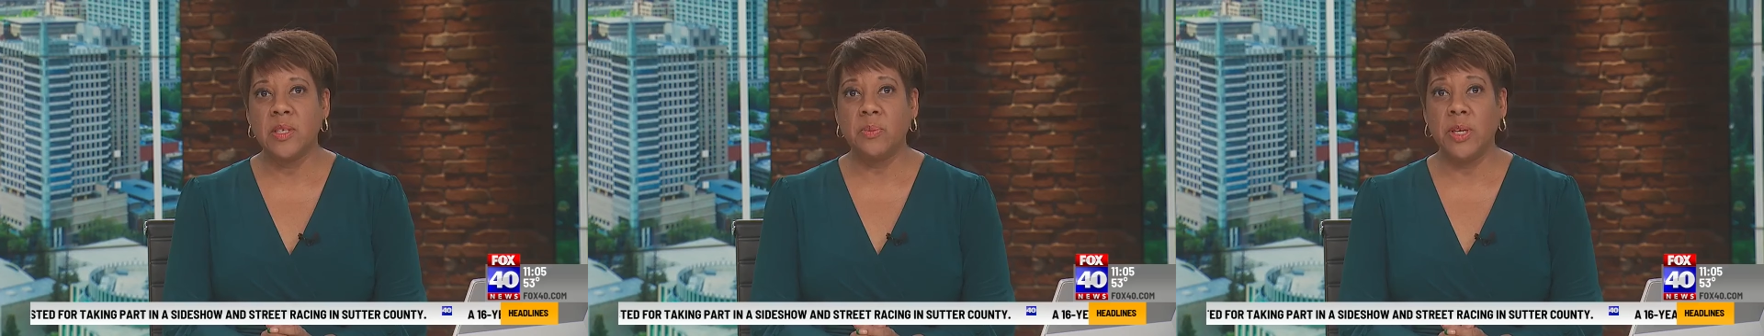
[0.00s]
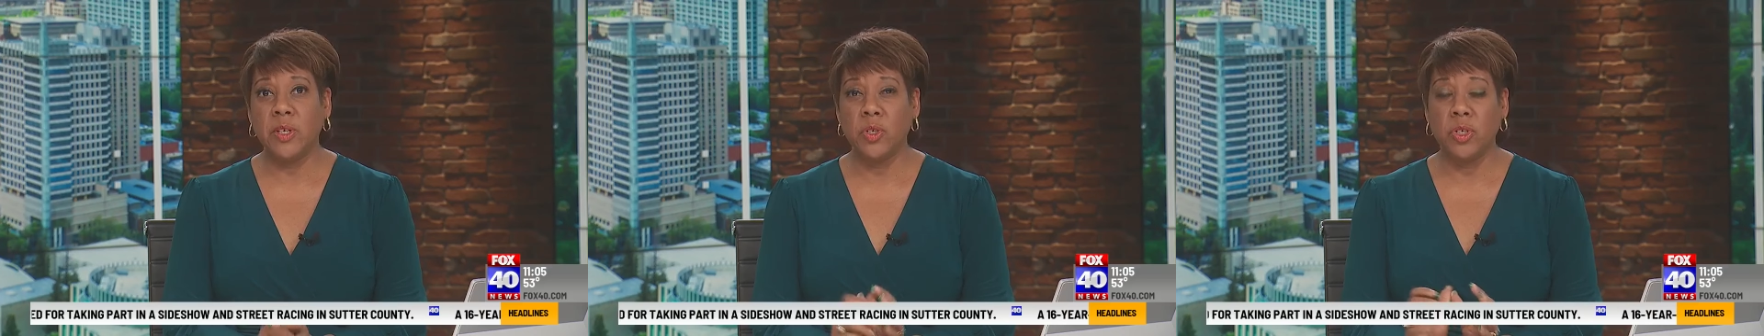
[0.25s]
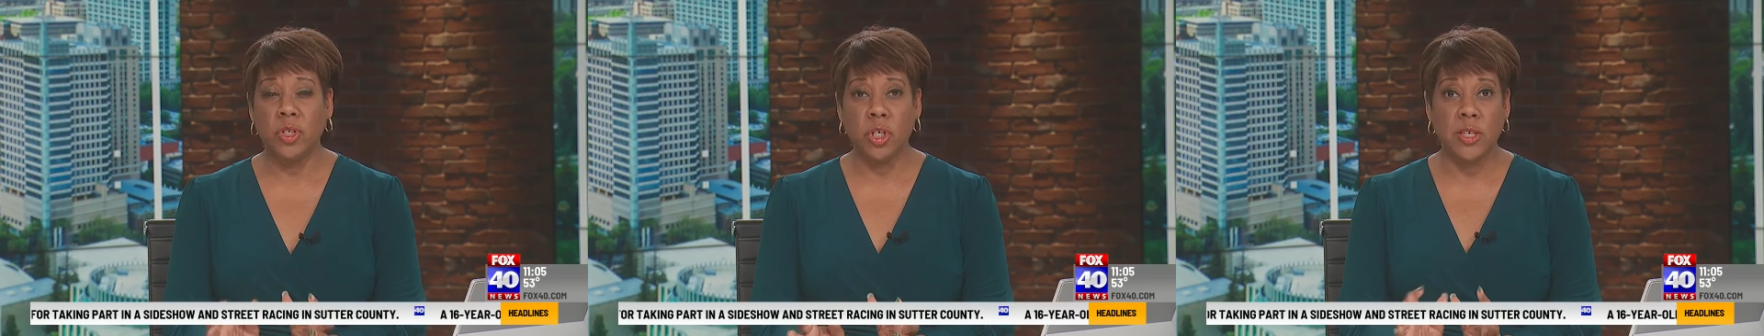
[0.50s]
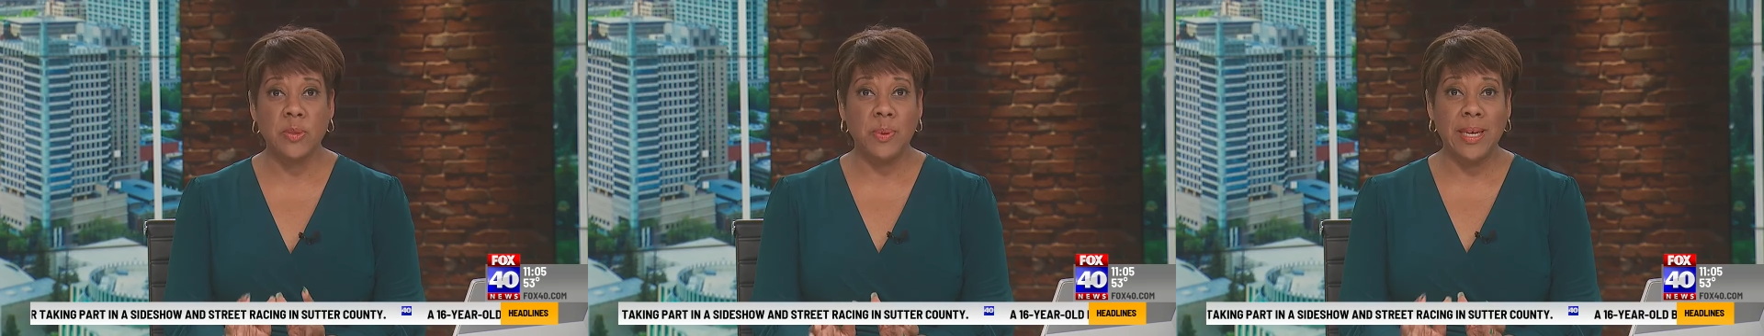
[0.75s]
appears to
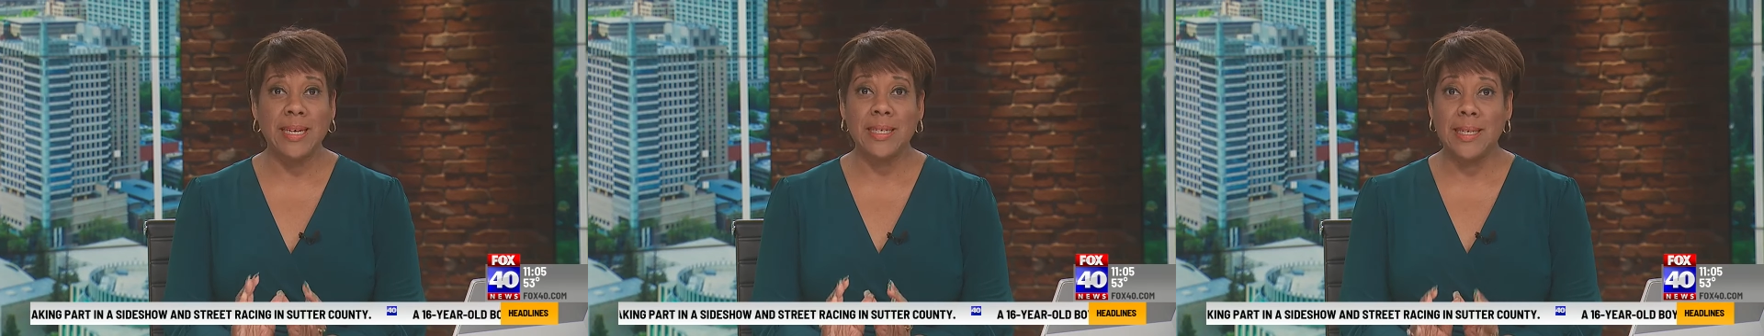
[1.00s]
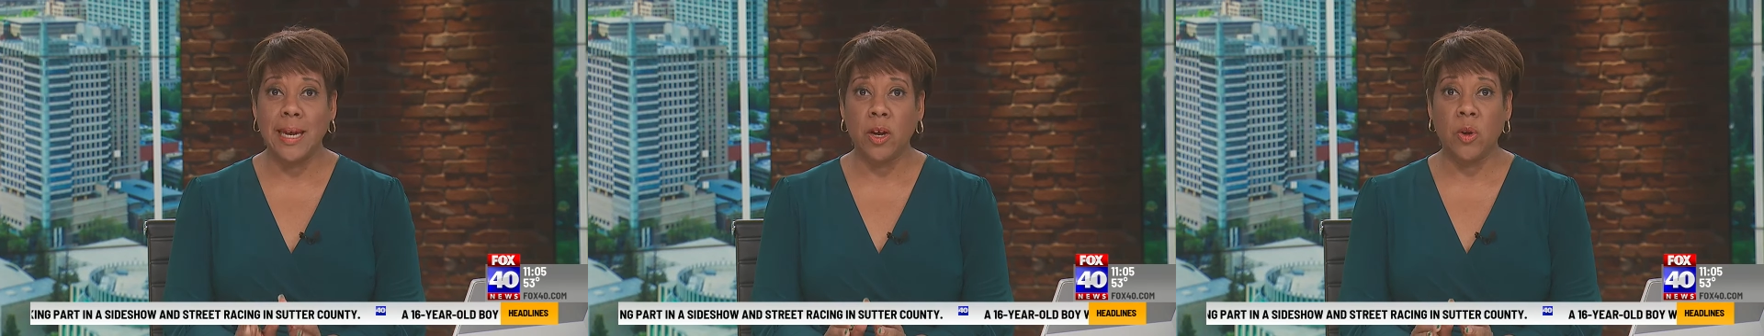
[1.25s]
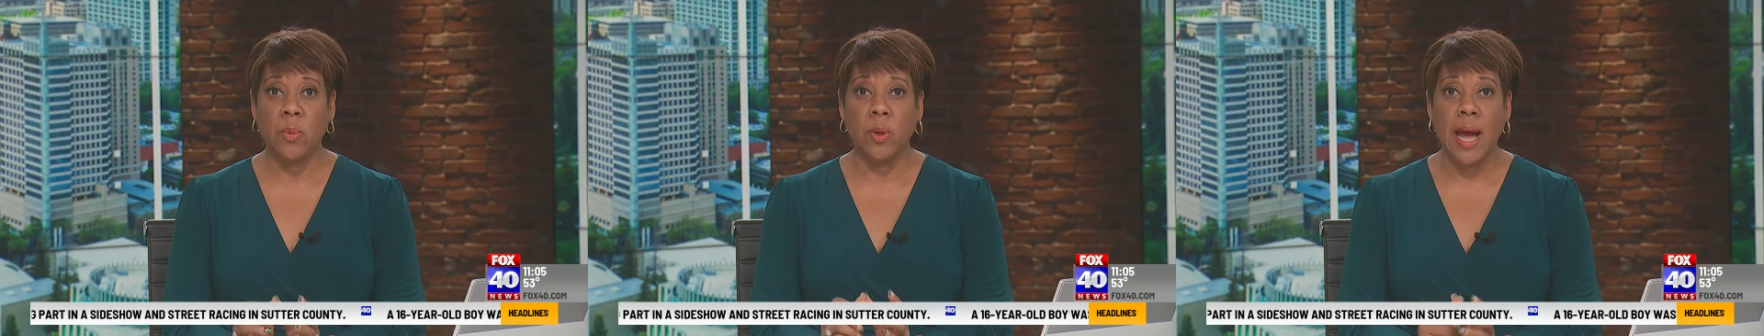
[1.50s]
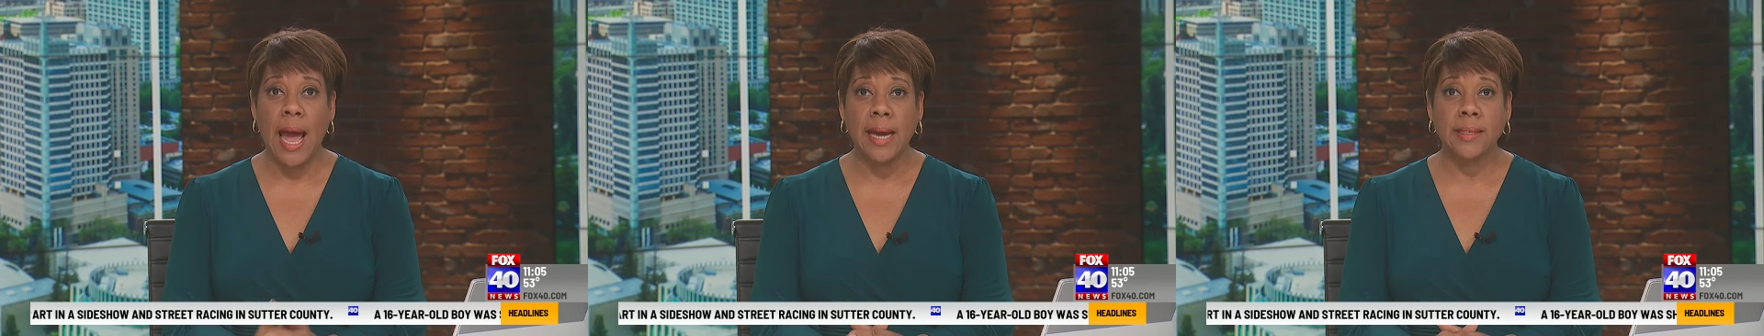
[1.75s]
just be a
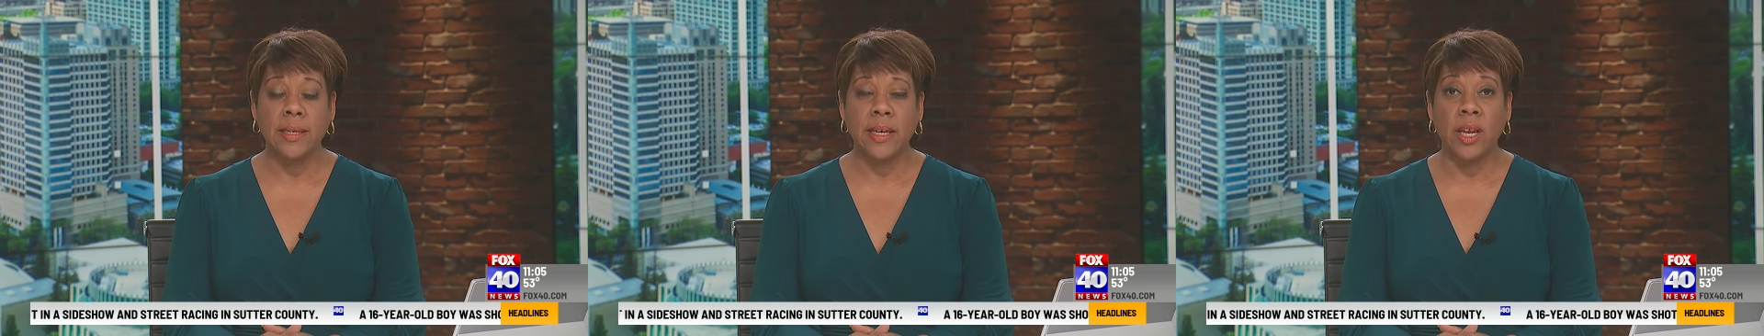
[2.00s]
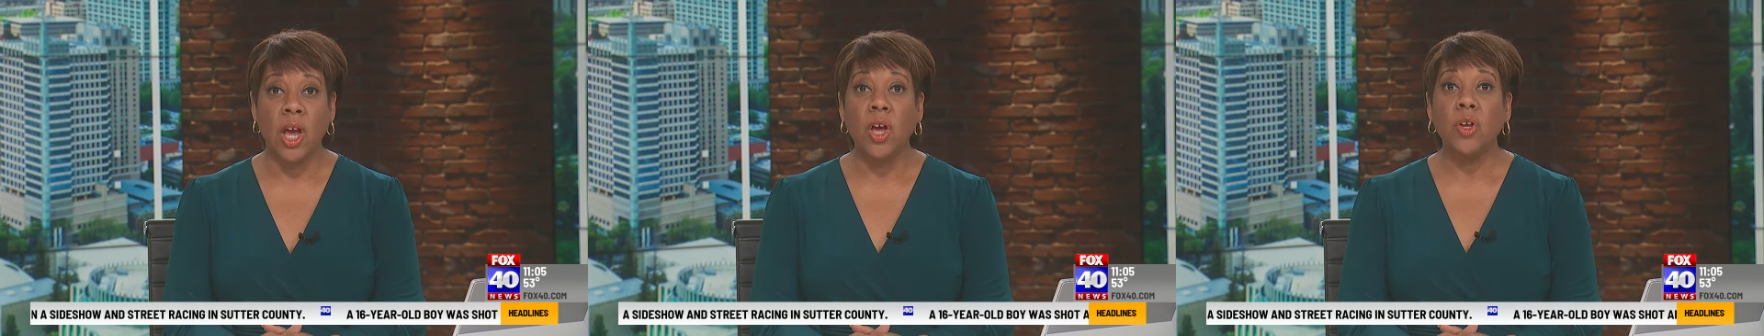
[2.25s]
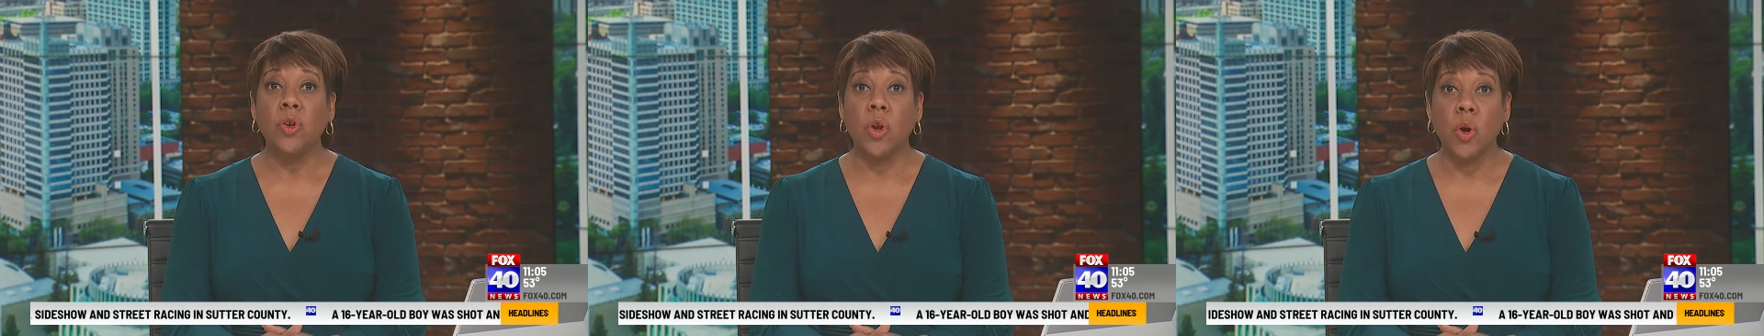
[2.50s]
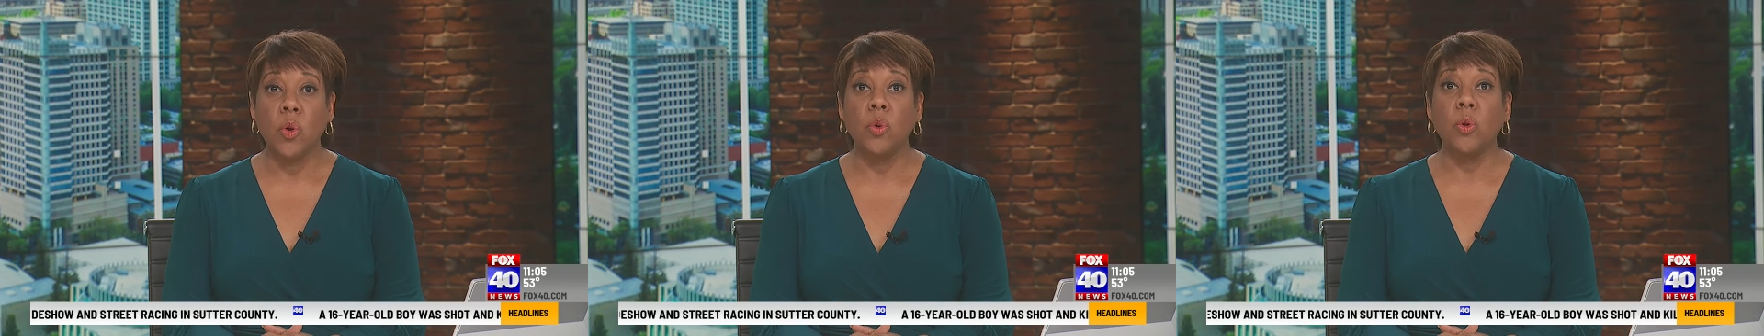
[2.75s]
terrible accident,
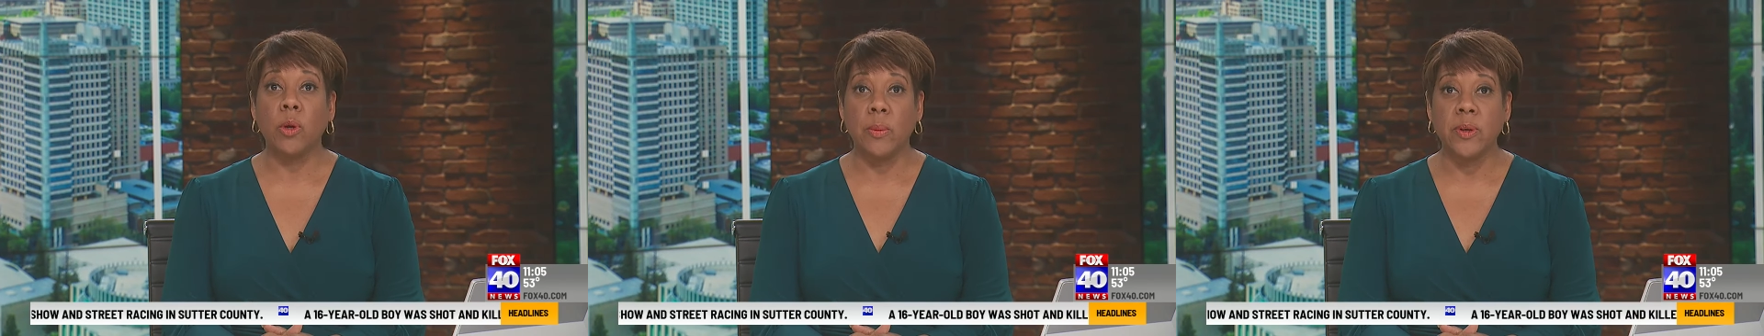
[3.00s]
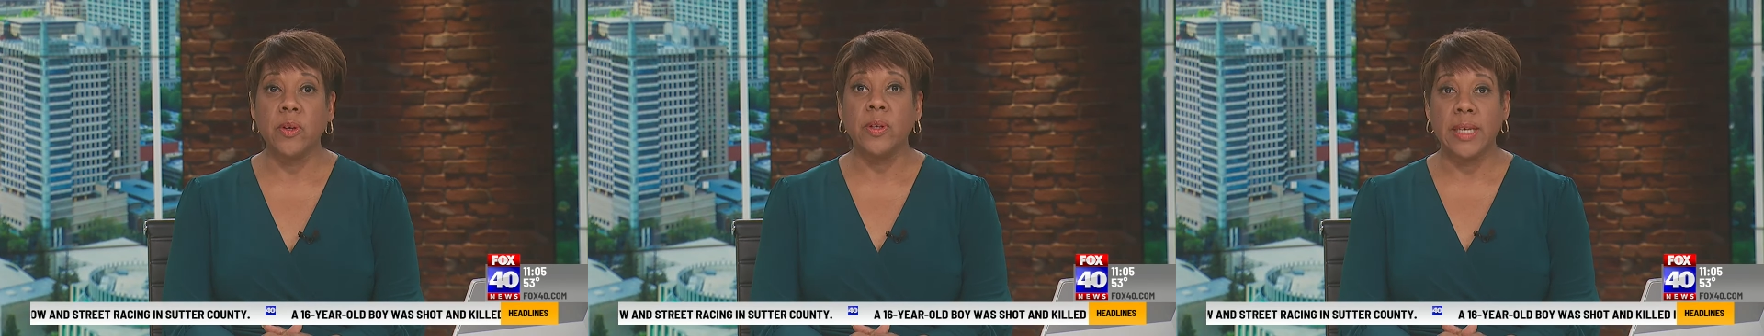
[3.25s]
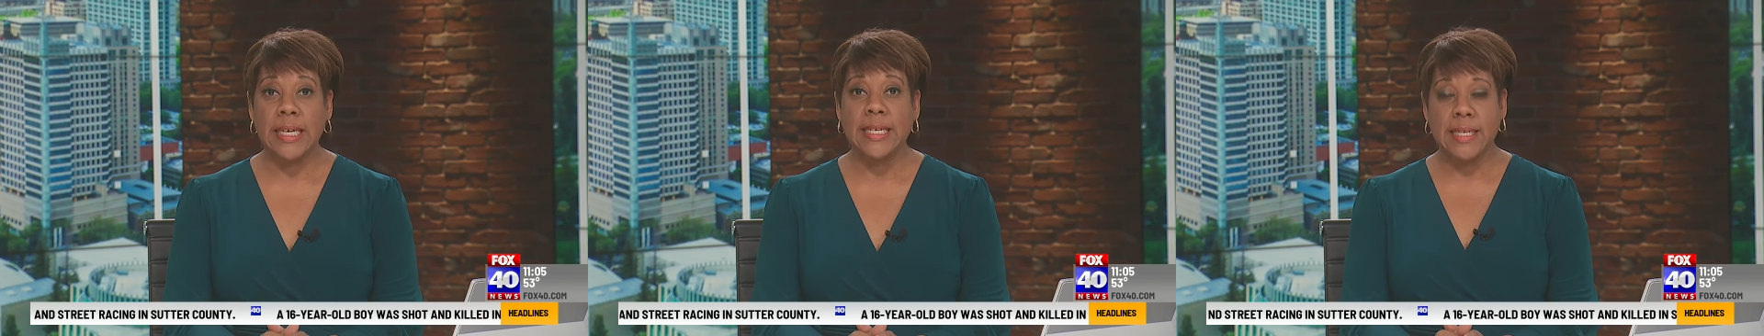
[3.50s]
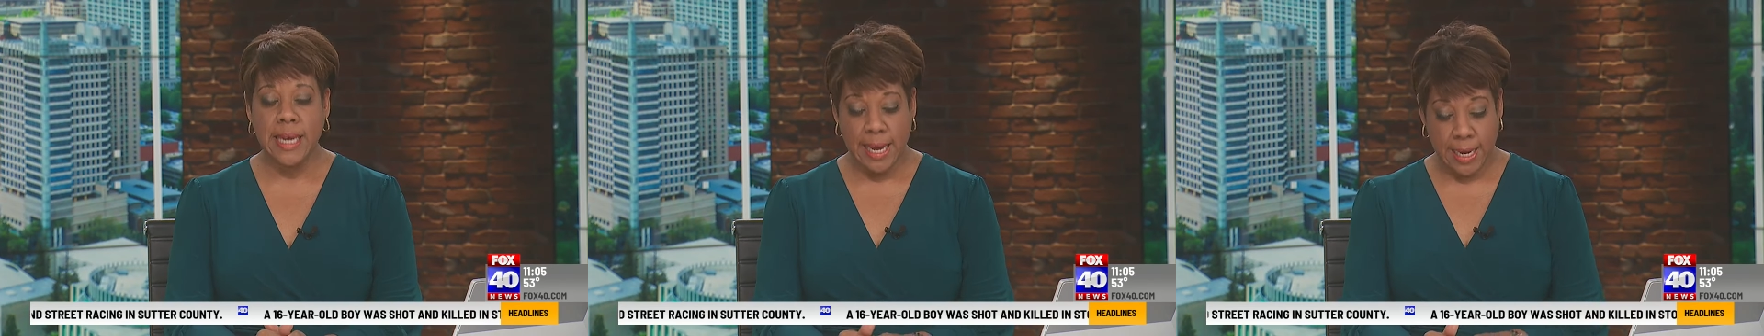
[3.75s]
no criminal
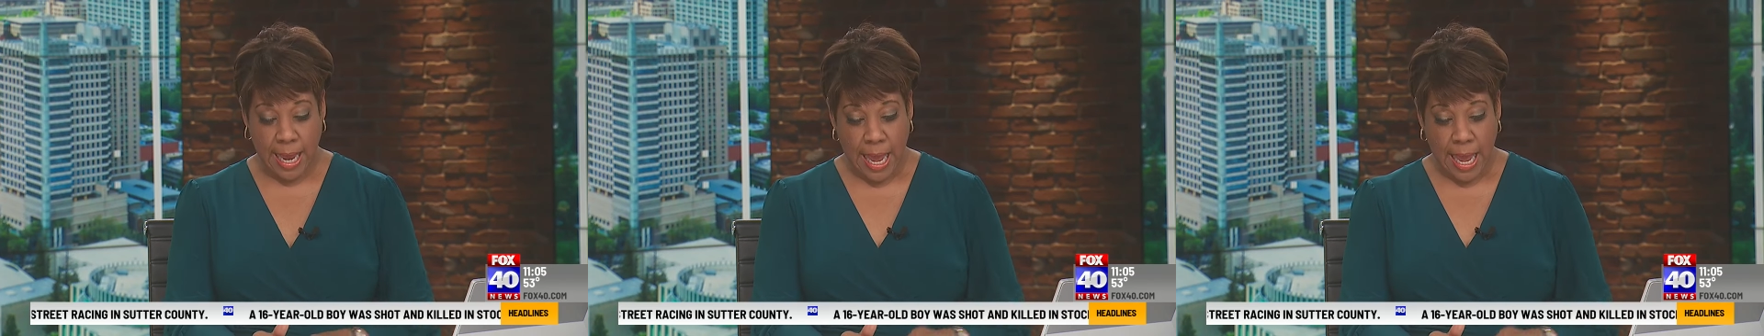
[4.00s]
intent.